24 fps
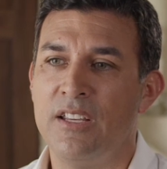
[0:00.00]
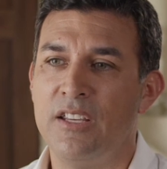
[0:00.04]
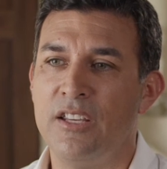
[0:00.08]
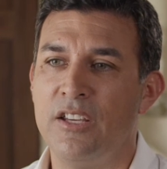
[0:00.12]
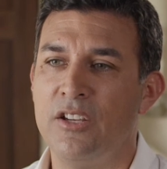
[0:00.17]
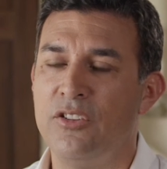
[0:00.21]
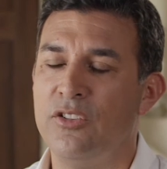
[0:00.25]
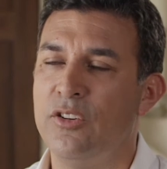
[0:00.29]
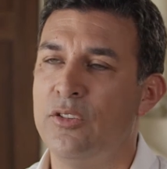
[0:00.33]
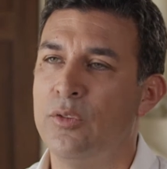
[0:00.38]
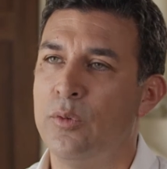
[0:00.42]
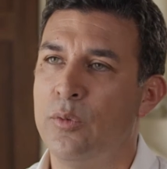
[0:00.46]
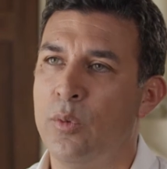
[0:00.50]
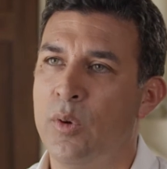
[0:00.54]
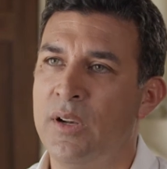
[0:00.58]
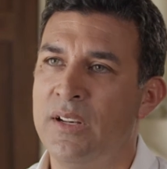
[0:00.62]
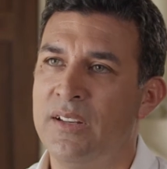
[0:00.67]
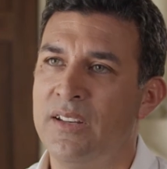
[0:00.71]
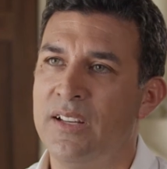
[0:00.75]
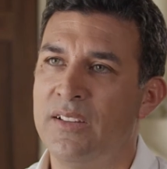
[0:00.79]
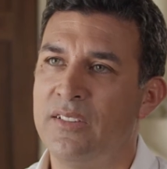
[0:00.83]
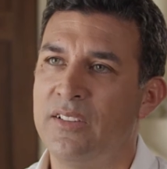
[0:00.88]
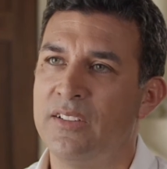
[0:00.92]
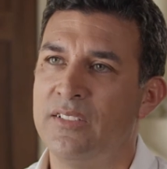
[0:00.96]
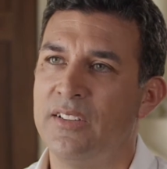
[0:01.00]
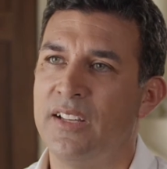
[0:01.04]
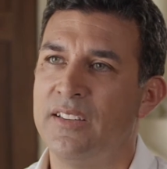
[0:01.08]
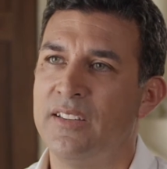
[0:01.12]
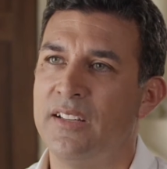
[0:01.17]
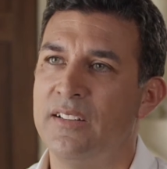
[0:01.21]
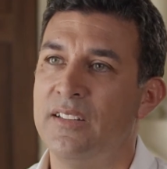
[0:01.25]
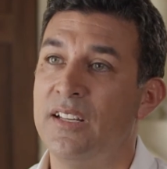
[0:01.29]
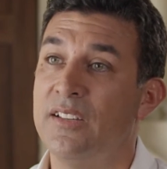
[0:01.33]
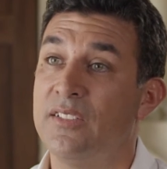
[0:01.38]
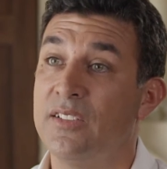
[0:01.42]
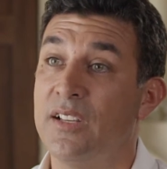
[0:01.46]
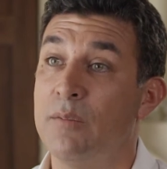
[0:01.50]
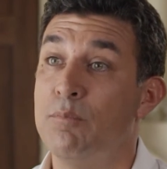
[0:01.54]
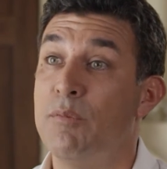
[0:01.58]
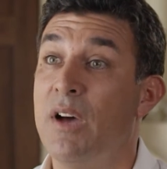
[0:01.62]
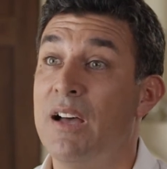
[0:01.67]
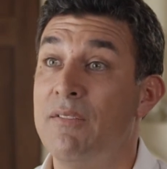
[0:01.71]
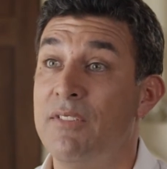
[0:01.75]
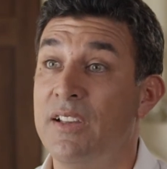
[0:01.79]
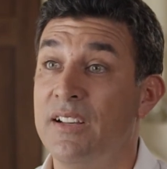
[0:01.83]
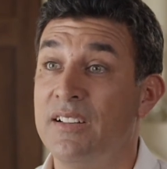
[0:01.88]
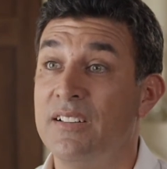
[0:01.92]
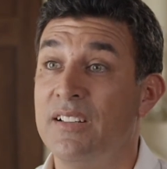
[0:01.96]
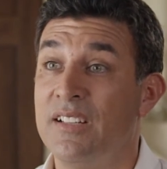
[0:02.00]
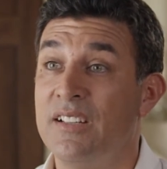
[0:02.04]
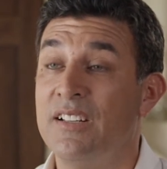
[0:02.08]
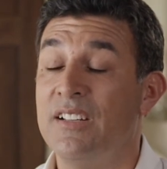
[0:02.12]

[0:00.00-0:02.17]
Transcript: issues with one disc, is that the disc above it